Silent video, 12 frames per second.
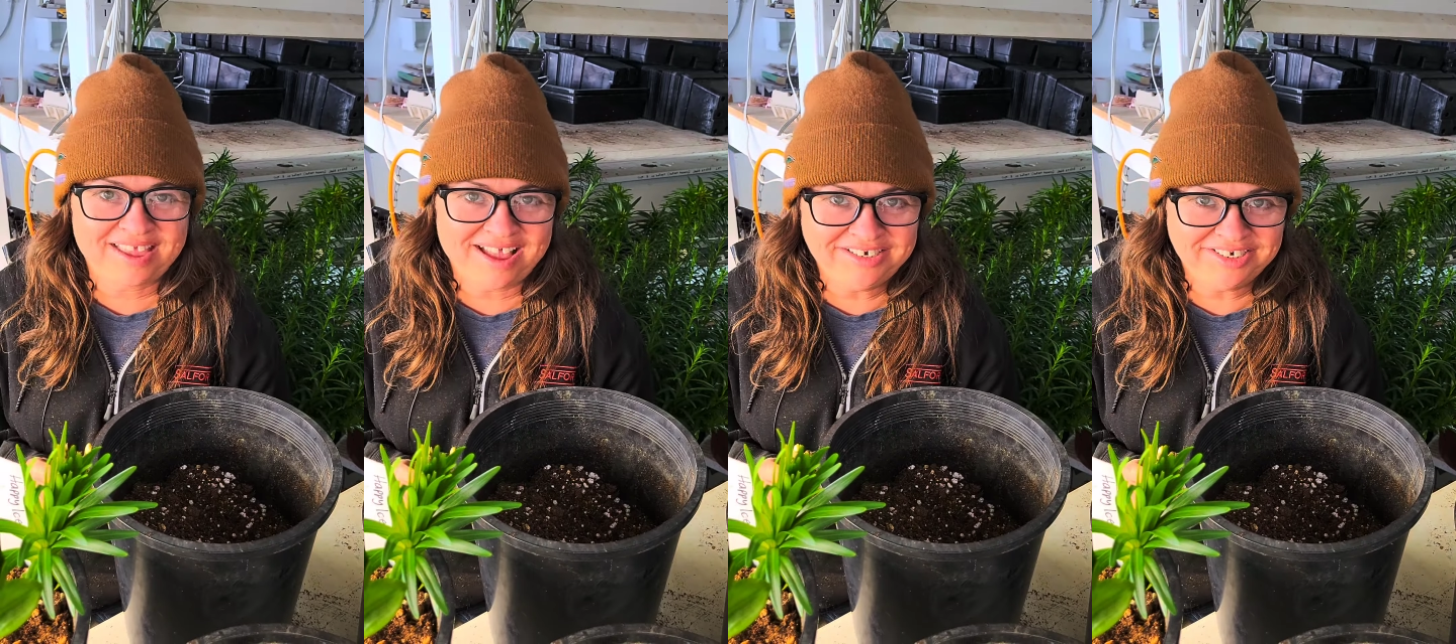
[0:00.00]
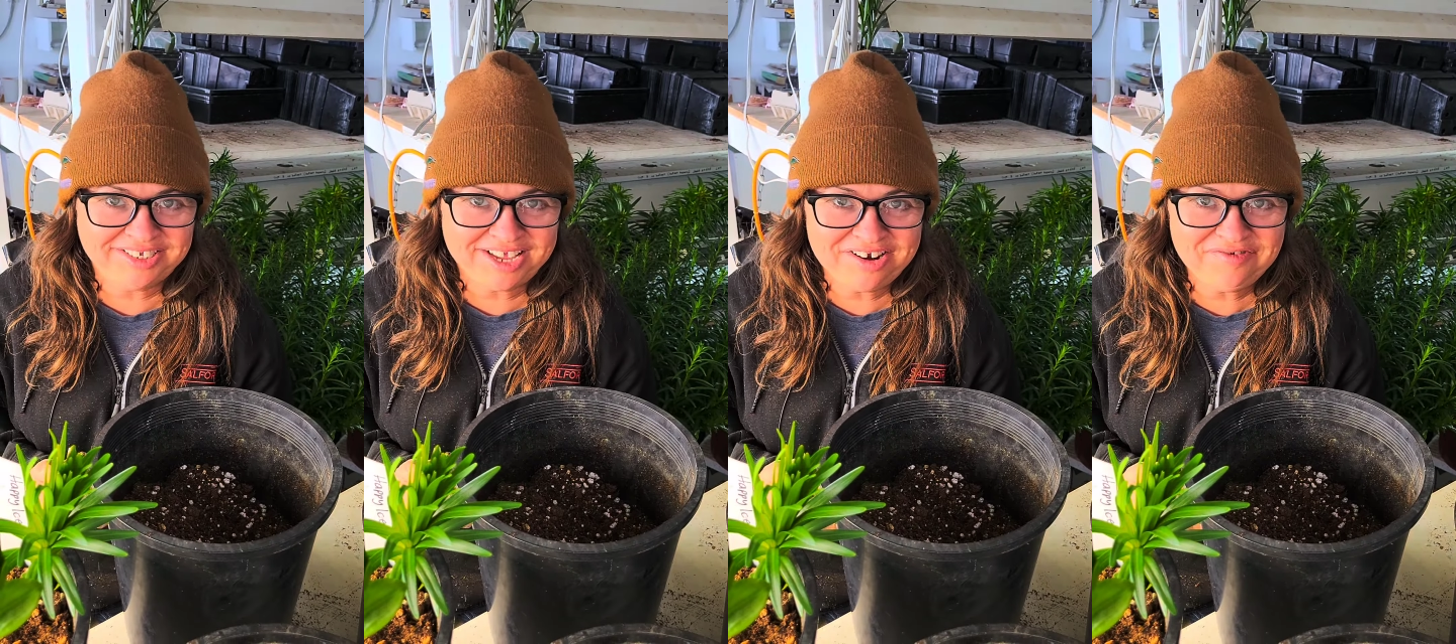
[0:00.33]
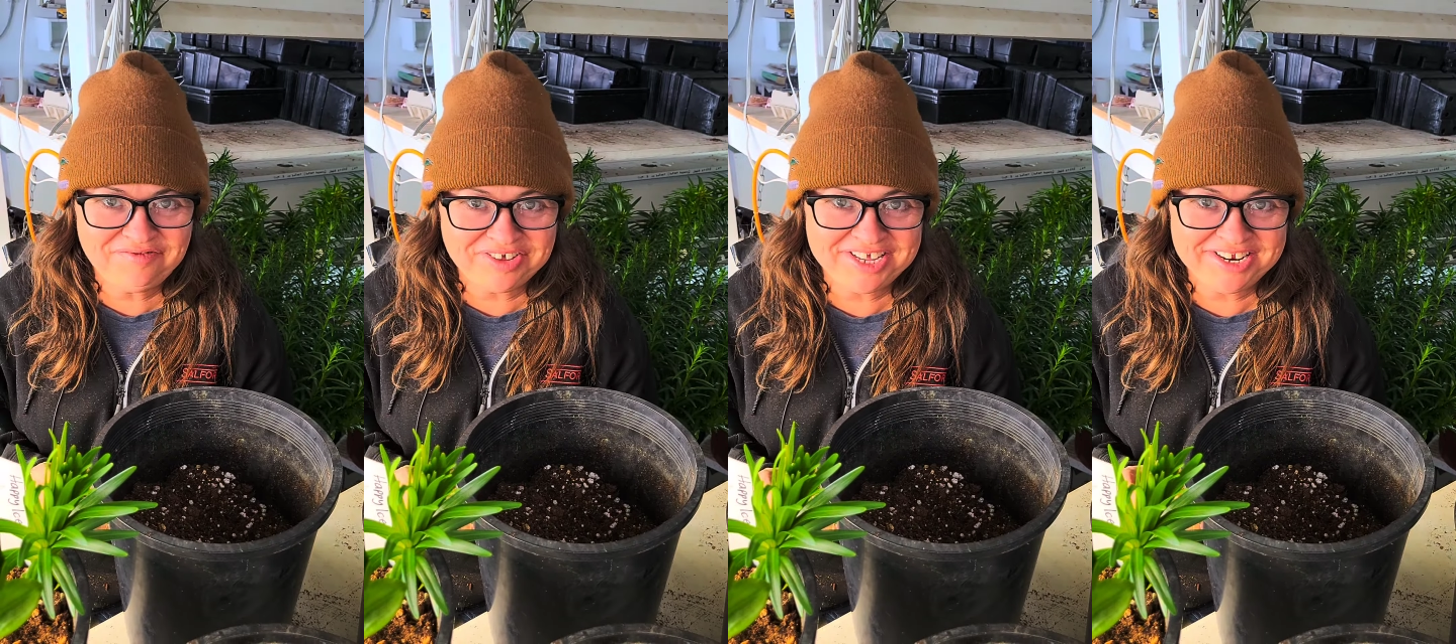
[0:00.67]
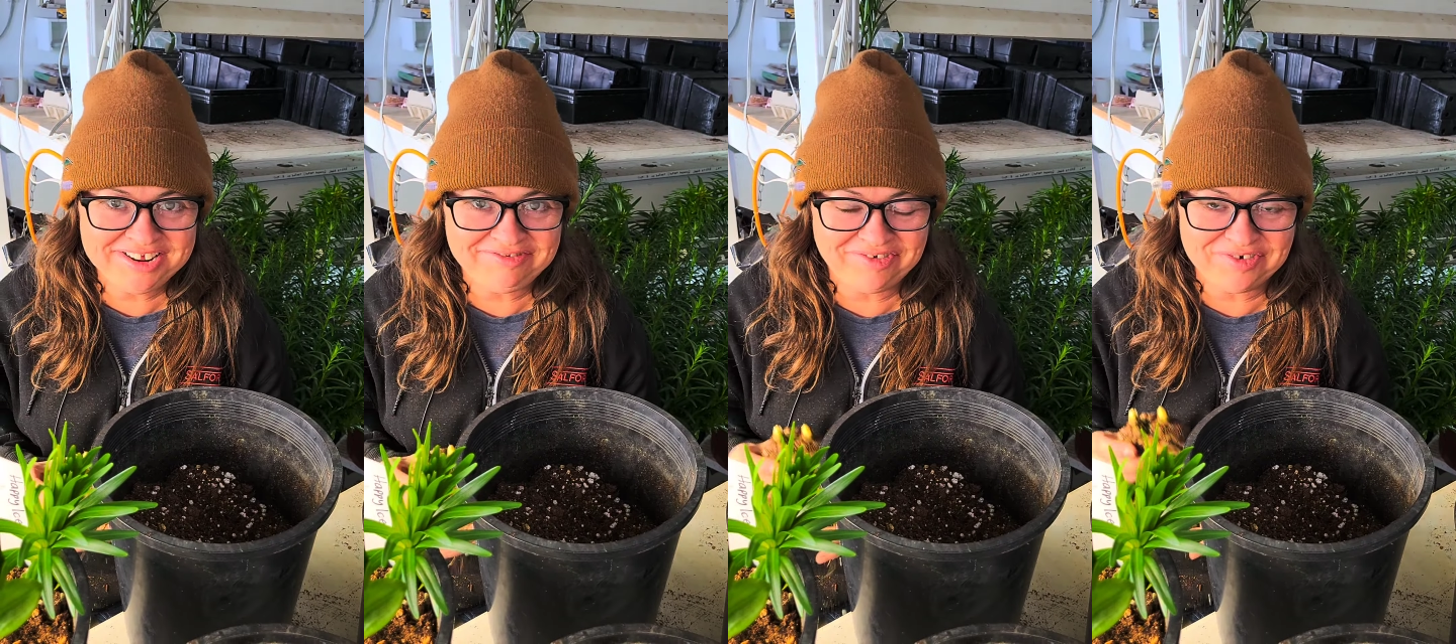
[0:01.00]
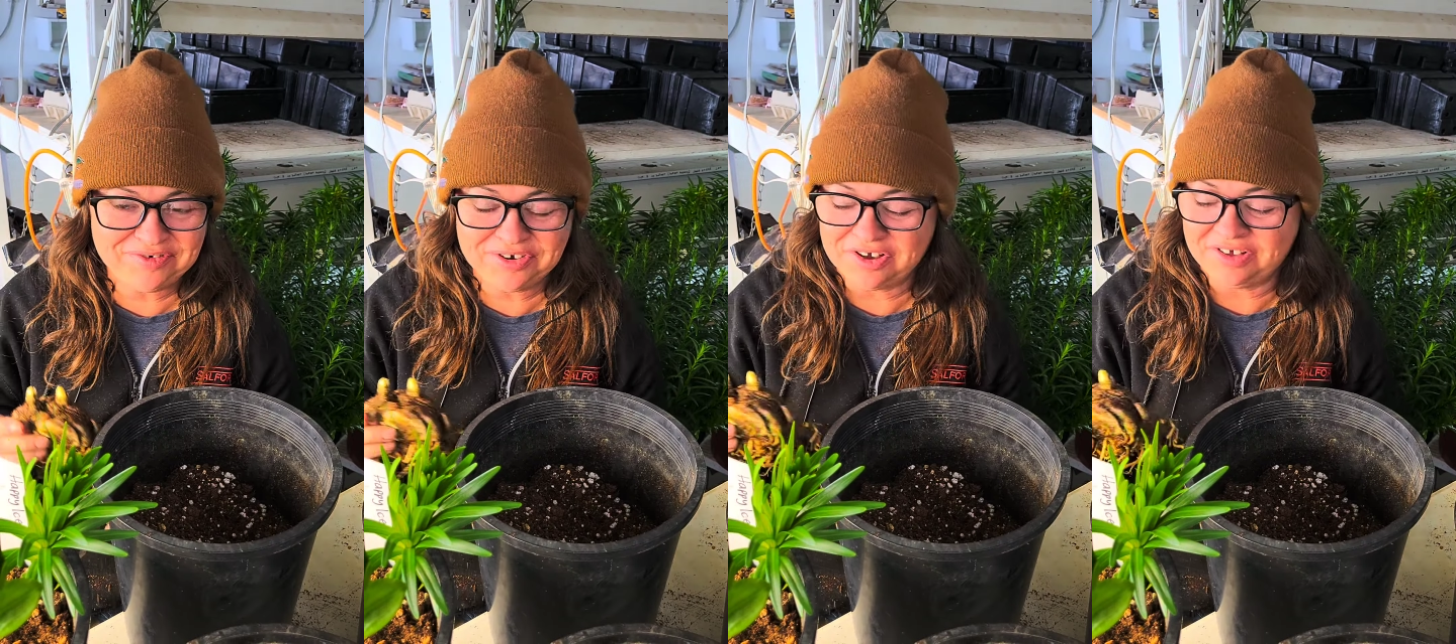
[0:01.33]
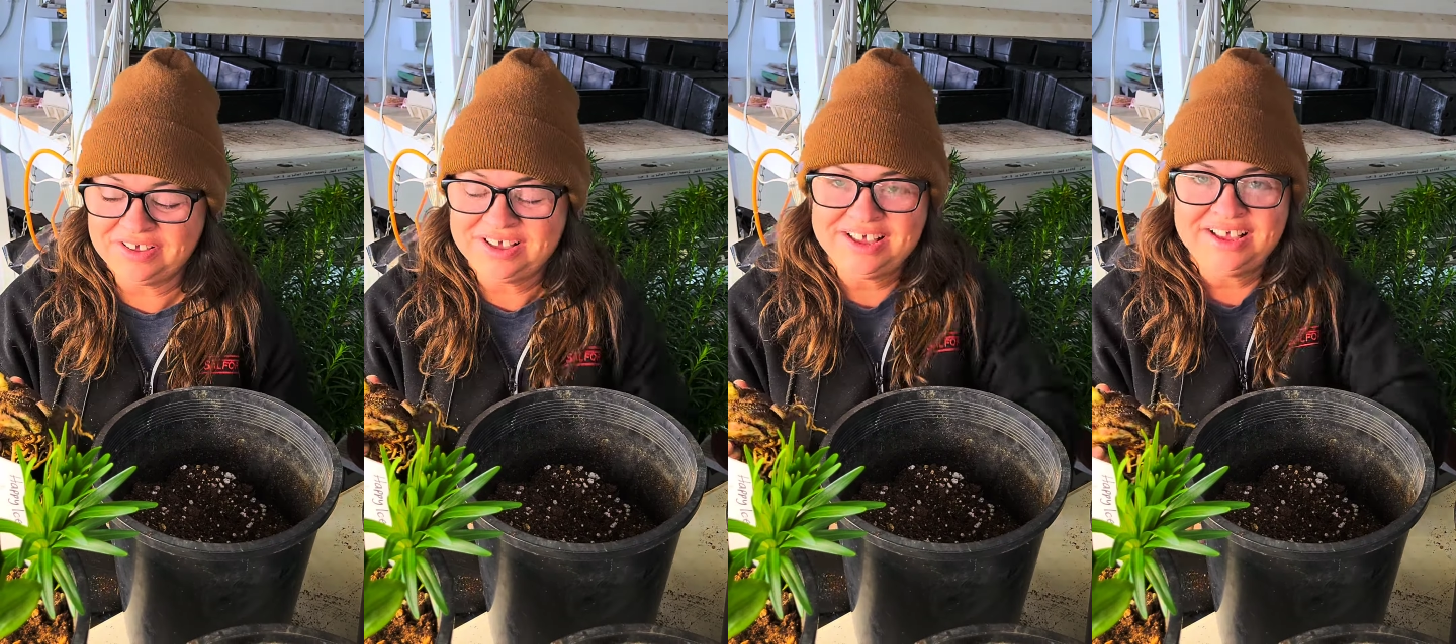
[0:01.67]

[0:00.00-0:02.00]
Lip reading: I just had a really neat phone call.